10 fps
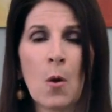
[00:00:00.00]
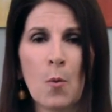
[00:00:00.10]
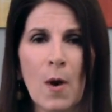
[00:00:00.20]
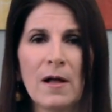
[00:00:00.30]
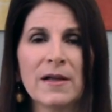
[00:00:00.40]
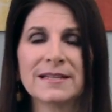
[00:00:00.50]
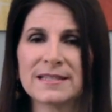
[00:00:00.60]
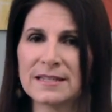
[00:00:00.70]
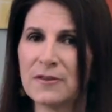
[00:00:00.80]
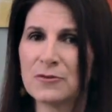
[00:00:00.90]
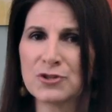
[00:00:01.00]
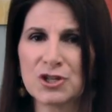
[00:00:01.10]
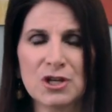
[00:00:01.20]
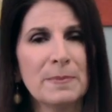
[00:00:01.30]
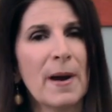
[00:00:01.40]
Well, it's another
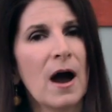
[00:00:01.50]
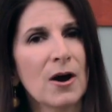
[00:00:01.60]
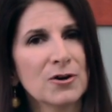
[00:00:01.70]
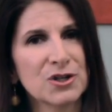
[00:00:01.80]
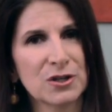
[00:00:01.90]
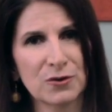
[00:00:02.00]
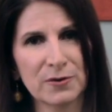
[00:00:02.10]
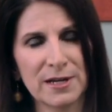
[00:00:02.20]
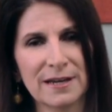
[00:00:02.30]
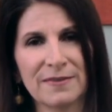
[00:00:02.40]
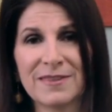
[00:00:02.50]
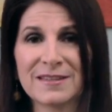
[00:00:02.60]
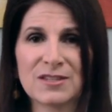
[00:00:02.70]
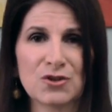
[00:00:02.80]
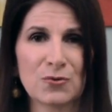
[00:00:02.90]
cheap, harsh ingredient
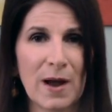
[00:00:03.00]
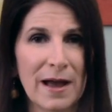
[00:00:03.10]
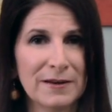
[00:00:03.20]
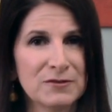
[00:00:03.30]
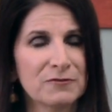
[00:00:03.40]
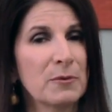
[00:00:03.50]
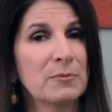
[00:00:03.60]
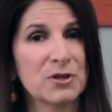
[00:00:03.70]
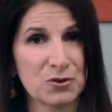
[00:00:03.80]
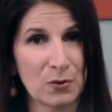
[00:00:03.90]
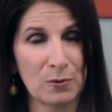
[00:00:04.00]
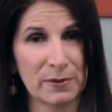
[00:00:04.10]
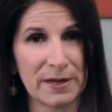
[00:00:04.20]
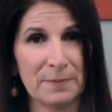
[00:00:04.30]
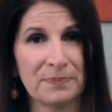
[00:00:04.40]
that's derived from
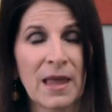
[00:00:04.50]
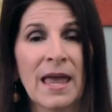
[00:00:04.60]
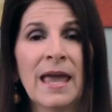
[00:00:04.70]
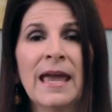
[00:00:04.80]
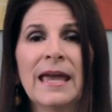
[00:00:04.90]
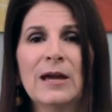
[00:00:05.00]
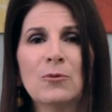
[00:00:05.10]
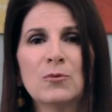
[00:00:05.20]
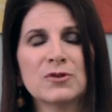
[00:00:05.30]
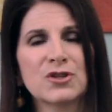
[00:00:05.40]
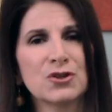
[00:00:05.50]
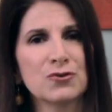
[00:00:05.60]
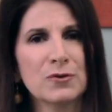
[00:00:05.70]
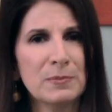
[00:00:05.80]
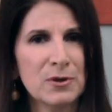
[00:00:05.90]
petroleum. It will
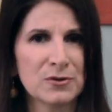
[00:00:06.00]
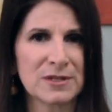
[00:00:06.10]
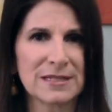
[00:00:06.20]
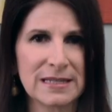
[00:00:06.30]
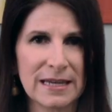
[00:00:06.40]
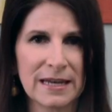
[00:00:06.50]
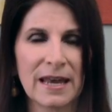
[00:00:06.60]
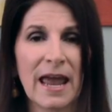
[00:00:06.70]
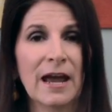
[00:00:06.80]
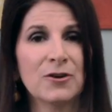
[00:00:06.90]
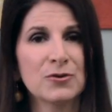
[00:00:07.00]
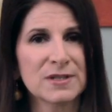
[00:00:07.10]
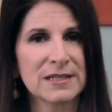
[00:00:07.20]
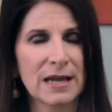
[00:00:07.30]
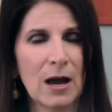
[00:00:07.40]
strip your skin and your
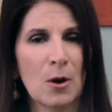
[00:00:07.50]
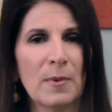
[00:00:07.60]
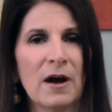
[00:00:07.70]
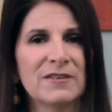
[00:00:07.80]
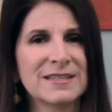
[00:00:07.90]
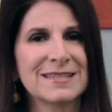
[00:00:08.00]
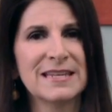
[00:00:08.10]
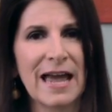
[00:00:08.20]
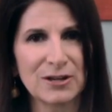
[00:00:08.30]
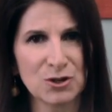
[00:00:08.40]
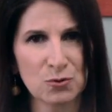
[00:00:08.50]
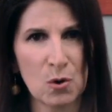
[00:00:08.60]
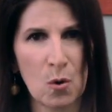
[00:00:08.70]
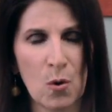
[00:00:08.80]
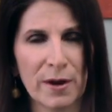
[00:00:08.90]
scalp of its
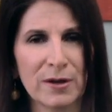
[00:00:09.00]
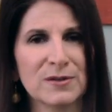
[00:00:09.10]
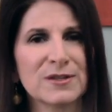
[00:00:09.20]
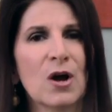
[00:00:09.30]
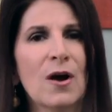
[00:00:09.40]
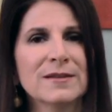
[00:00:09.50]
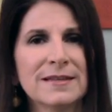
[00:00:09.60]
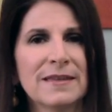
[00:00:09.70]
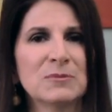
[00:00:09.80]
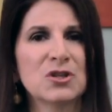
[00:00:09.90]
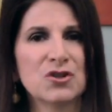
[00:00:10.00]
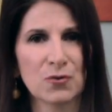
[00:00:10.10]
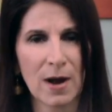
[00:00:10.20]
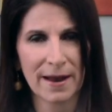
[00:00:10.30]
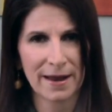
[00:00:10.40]
natural oils, causing them to
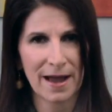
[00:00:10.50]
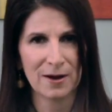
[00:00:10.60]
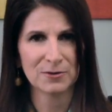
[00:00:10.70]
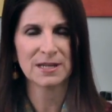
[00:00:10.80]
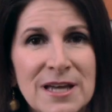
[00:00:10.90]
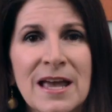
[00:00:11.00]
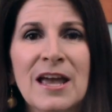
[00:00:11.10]
dry out.